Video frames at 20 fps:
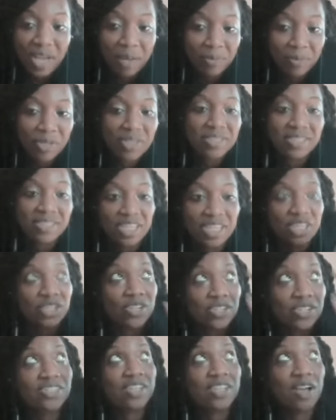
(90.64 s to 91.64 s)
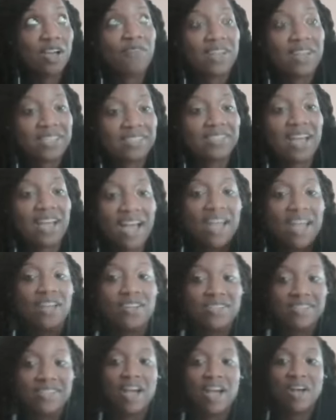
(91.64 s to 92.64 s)
kept on seeing yourself as the
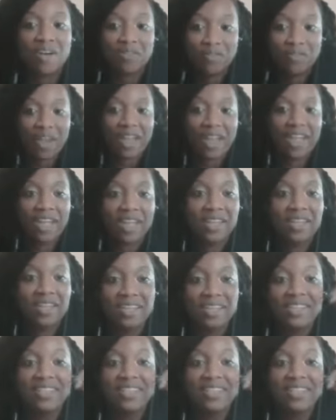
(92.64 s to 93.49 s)
higher self, right?